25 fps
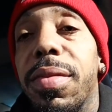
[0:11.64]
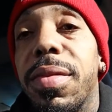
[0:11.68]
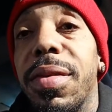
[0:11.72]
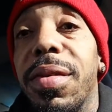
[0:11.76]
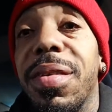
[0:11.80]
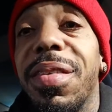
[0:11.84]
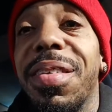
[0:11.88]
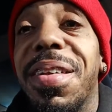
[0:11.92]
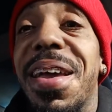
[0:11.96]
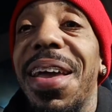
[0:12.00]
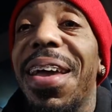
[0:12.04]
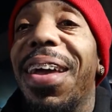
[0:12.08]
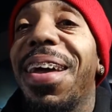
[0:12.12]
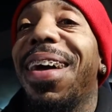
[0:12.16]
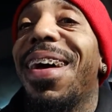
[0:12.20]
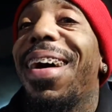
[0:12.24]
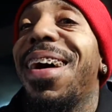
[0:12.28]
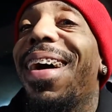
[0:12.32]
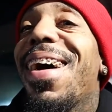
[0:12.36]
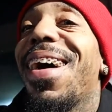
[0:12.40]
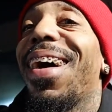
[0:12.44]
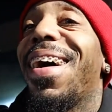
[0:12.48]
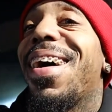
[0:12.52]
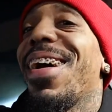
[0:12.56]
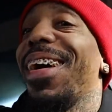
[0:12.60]
To
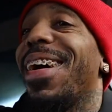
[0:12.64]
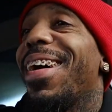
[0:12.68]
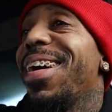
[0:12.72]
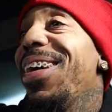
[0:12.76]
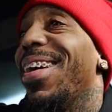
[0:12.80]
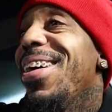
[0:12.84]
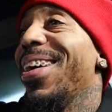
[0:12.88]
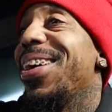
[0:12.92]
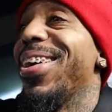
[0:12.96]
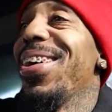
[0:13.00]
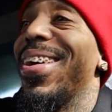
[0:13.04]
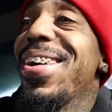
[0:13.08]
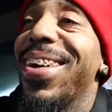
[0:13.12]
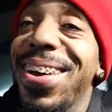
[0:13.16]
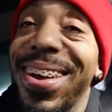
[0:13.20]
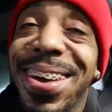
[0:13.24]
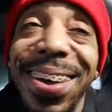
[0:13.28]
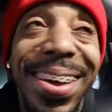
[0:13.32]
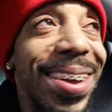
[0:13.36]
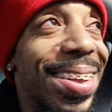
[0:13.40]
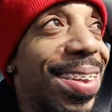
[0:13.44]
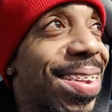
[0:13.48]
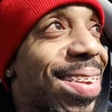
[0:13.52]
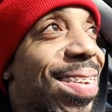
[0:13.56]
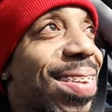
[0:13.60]

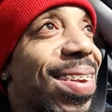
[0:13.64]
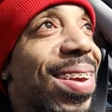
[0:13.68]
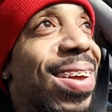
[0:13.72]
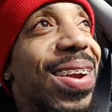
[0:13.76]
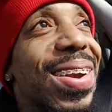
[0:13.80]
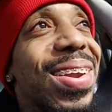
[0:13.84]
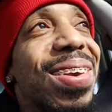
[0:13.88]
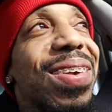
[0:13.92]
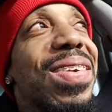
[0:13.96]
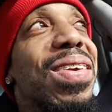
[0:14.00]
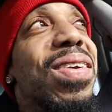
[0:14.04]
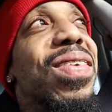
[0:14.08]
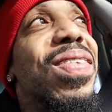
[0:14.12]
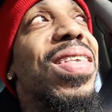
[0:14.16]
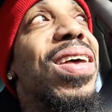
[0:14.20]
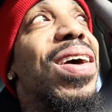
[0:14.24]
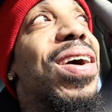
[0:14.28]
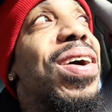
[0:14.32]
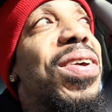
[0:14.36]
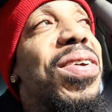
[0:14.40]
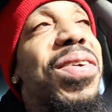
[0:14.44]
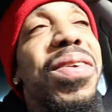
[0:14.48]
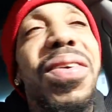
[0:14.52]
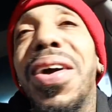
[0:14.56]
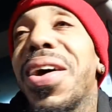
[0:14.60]
say the least,
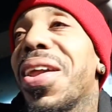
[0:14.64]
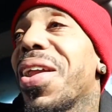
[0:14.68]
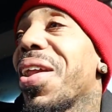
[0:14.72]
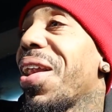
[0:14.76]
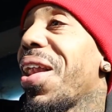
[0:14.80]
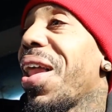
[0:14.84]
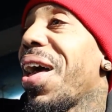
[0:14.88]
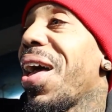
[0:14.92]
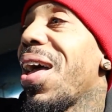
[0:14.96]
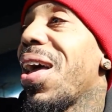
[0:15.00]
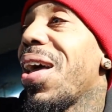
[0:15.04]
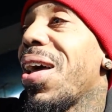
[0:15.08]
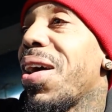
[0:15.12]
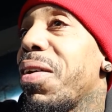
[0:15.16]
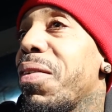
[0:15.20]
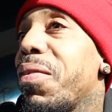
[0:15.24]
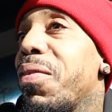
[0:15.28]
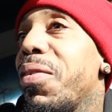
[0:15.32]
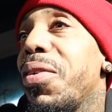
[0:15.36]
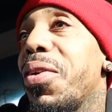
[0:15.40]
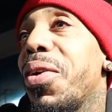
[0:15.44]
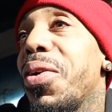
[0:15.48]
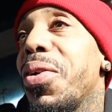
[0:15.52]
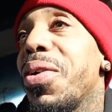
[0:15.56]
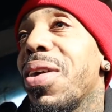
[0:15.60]
sometimes you gotta laugh,
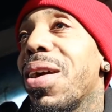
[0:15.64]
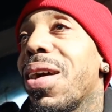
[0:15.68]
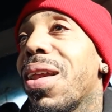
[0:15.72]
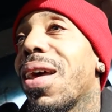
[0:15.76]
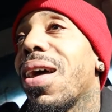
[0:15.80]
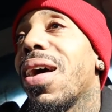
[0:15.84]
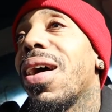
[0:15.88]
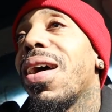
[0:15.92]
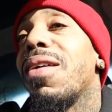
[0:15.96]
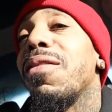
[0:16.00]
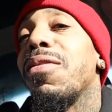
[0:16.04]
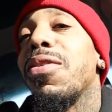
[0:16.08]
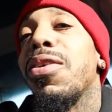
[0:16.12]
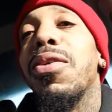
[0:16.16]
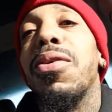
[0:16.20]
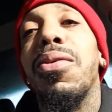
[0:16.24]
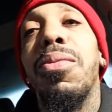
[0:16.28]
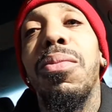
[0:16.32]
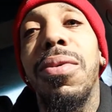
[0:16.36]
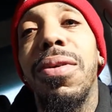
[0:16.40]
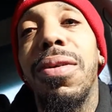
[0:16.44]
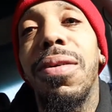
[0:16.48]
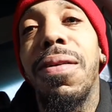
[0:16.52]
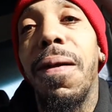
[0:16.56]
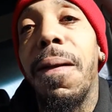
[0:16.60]
you know, you gotta have
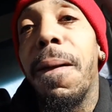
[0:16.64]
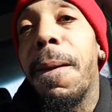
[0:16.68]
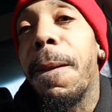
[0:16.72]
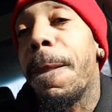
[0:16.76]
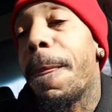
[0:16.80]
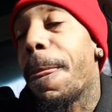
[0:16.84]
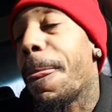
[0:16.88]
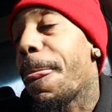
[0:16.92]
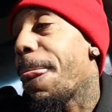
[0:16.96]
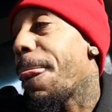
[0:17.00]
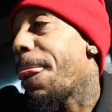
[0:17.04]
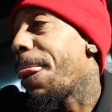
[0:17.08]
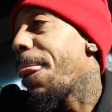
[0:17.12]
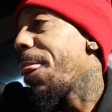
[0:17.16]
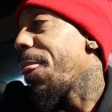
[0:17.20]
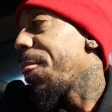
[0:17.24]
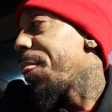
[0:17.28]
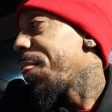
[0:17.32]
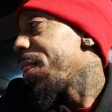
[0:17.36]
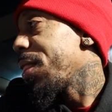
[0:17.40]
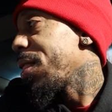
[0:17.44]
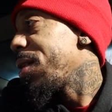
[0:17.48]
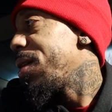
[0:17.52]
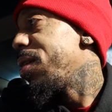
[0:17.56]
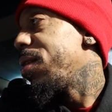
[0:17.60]
humor.
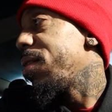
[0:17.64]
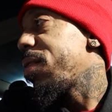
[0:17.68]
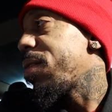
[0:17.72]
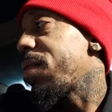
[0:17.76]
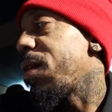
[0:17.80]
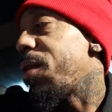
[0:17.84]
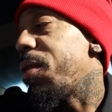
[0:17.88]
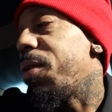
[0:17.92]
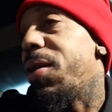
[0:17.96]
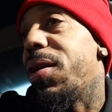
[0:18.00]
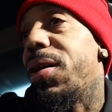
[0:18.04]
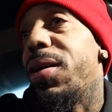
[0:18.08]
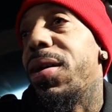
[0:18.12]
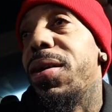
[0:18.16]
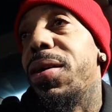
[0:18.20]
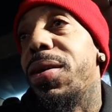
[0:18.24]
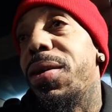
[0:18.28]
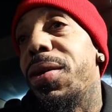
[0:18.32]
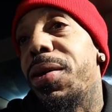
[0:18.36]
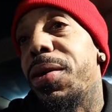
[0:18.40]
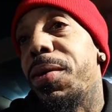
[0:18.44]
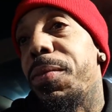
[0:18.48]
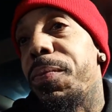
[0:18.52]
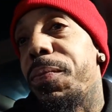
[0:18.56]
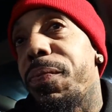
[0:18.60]

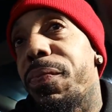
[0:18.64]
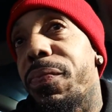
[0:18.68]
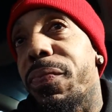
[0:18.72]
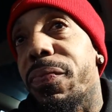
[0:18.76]
So,